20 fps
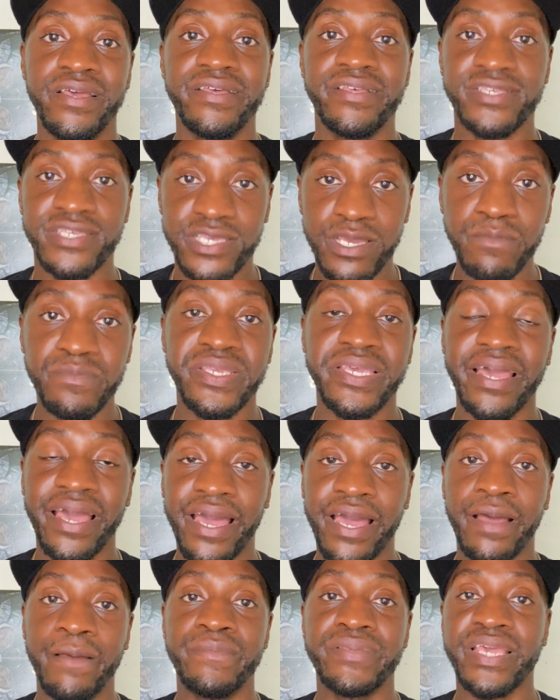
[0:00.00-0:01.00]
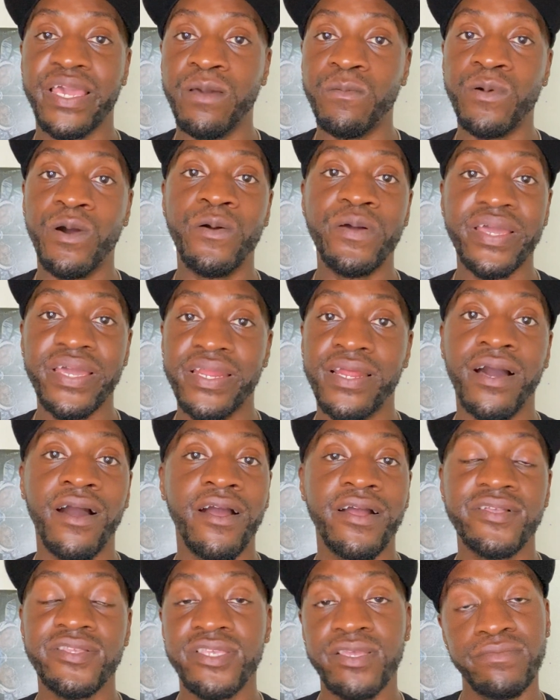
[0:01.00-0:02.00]
Sometimes it won't get
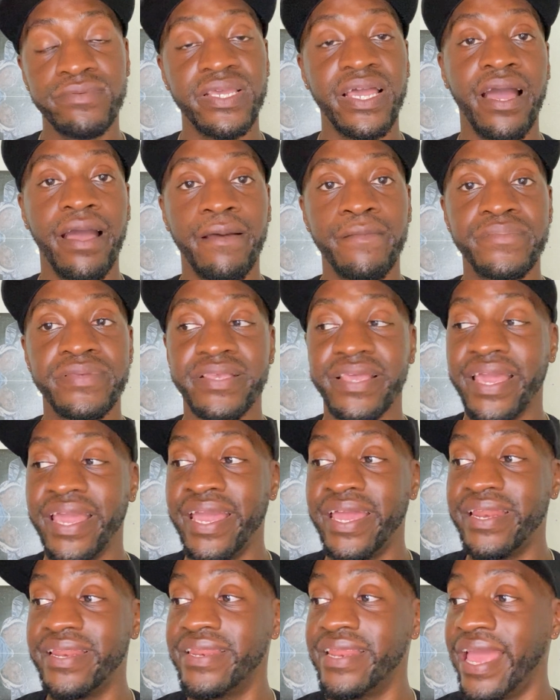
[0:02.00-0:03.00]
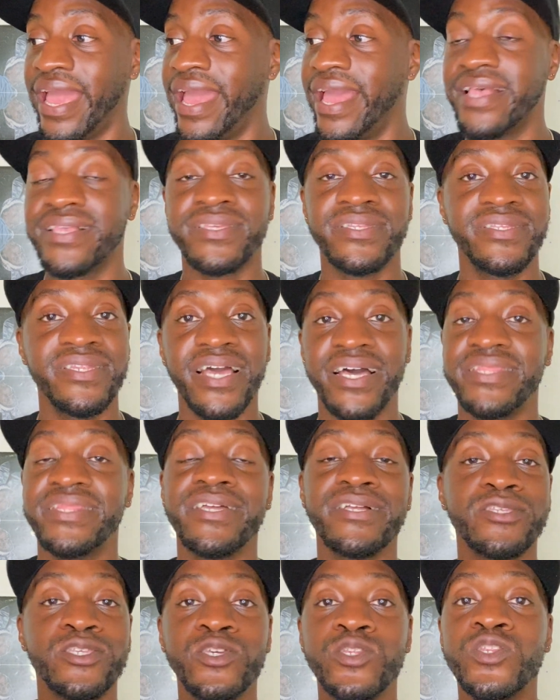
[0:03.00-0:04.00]
hard. Sometimes it has
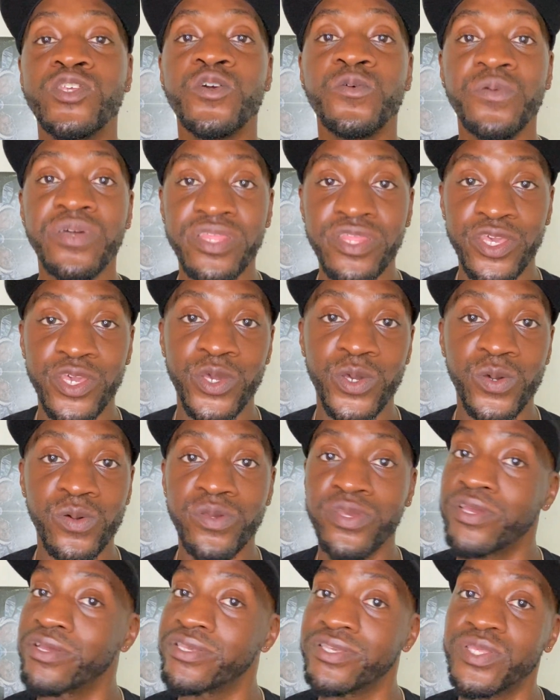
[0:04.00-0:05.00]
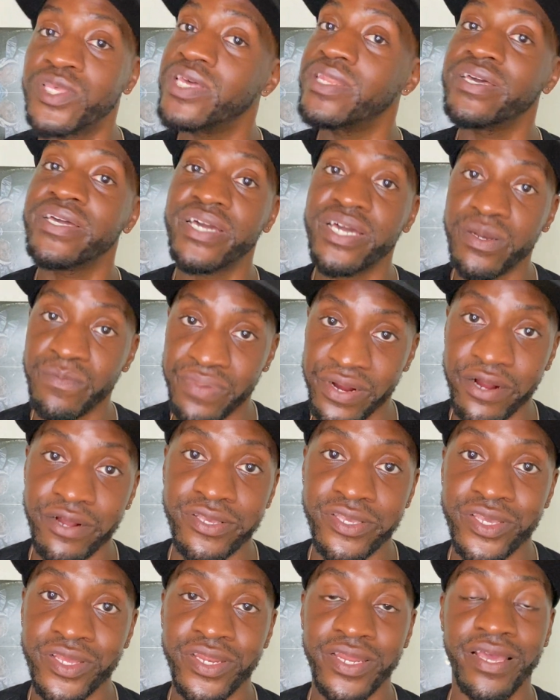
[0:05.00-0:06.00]
nothing to do with you. You're still a good
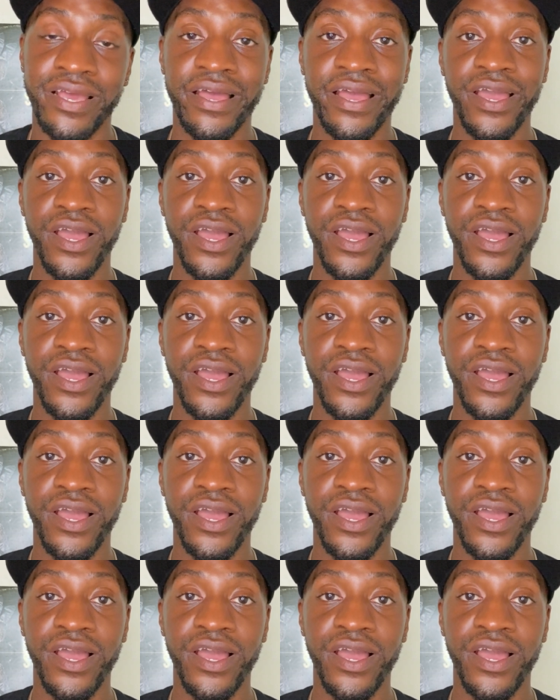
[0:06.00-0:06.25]
person.